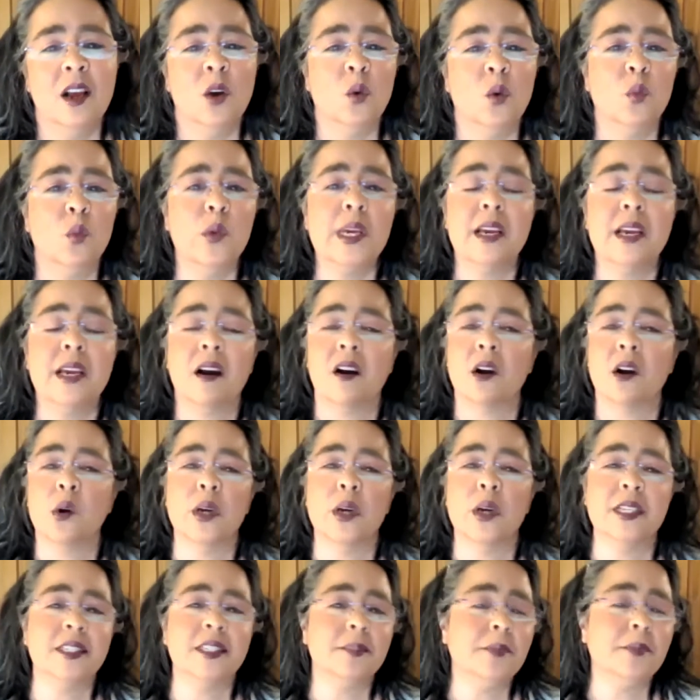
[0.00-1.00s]
we are
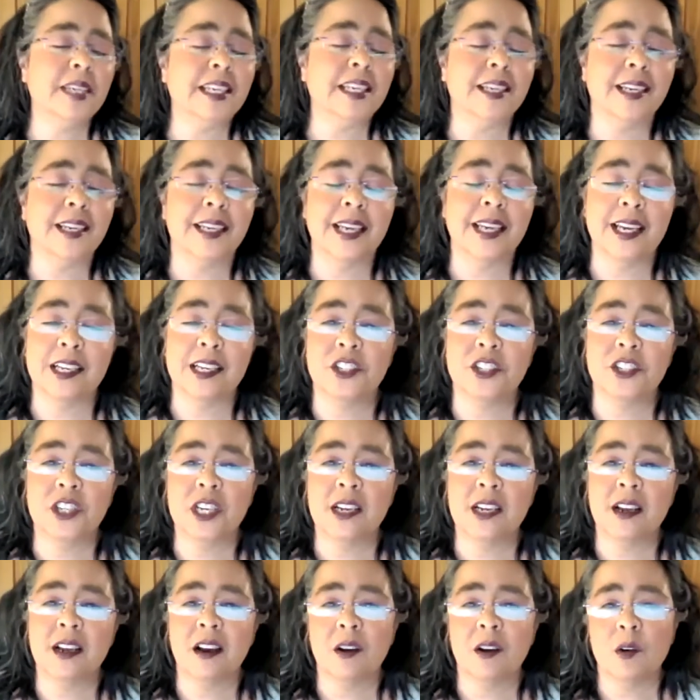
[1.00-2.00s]
going to be
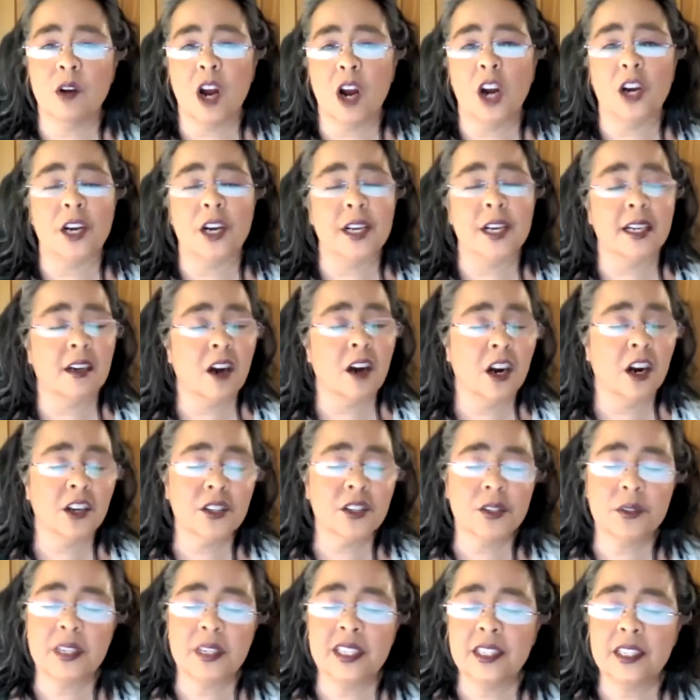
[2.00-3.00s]
engaging our
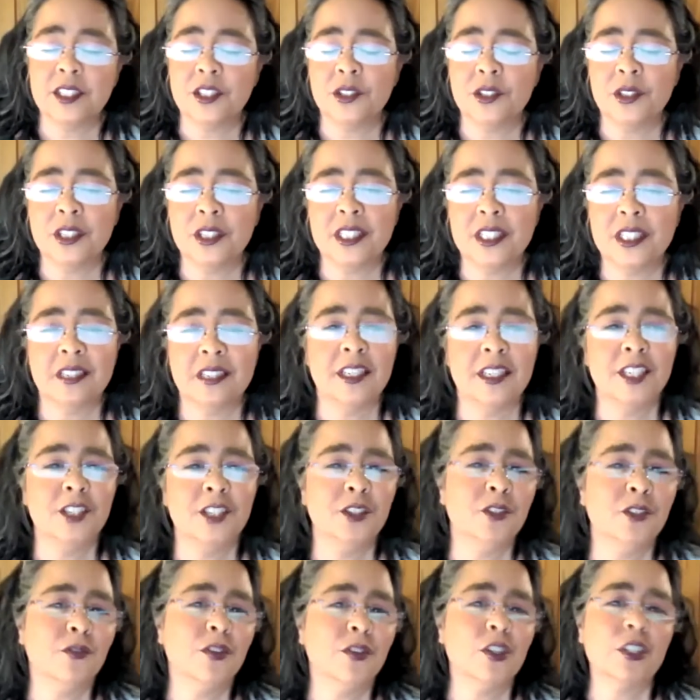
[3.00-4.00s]
incarcerated Unitarian
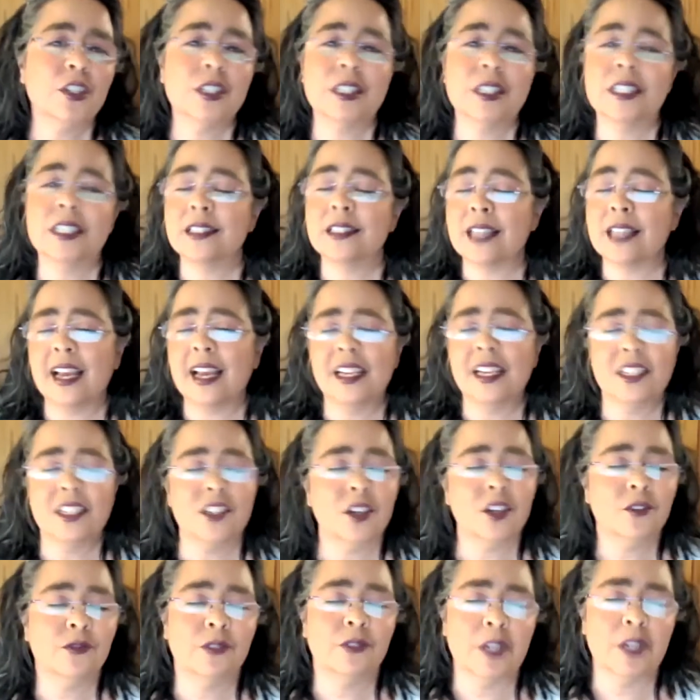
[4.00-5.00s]
Universalists and
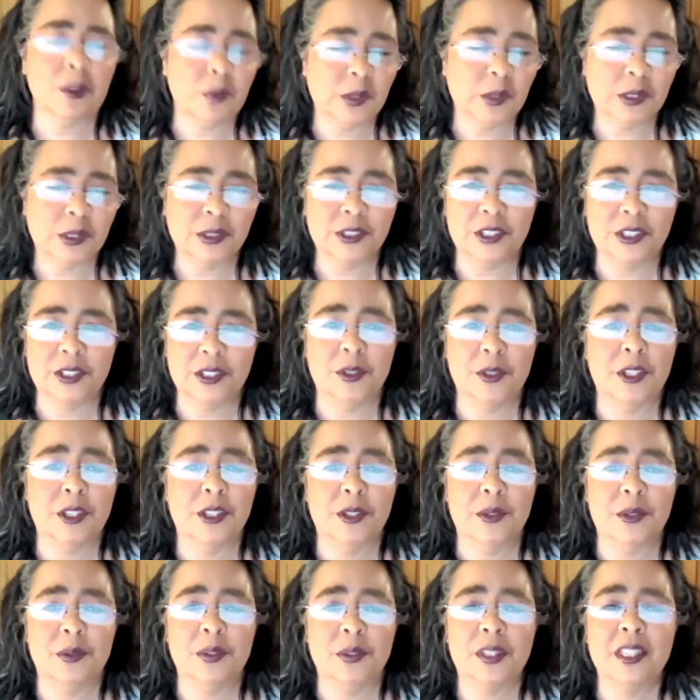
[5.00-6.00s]
our free world
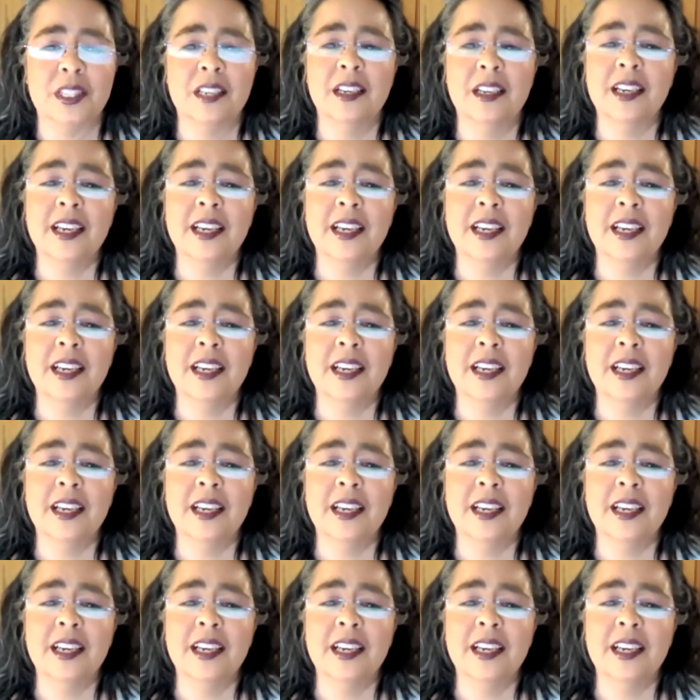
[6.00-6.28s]
UUs